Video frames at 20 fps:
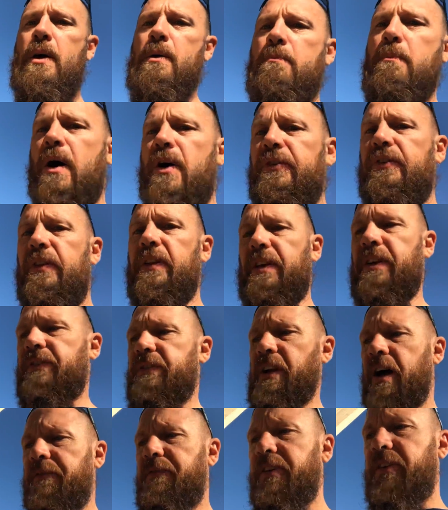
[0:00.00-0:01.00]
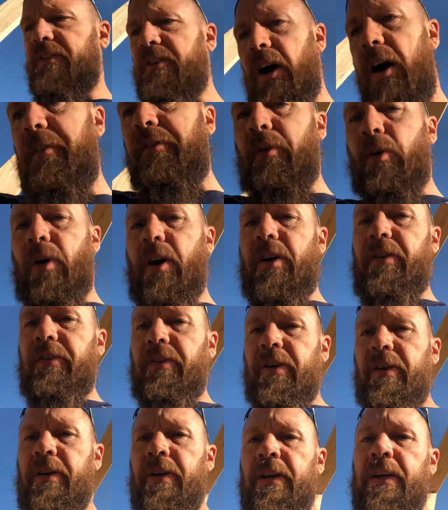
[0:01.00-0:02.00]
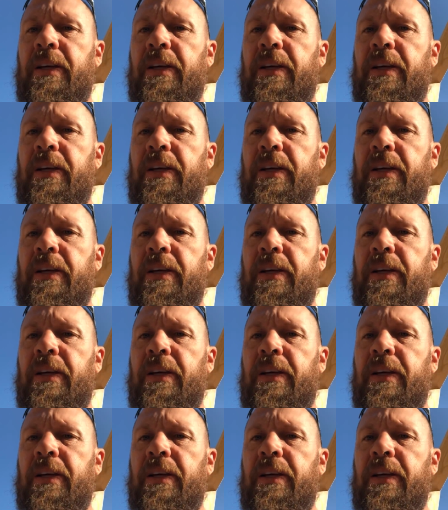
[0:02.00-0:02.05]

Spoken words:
most of this stuff is cut for us.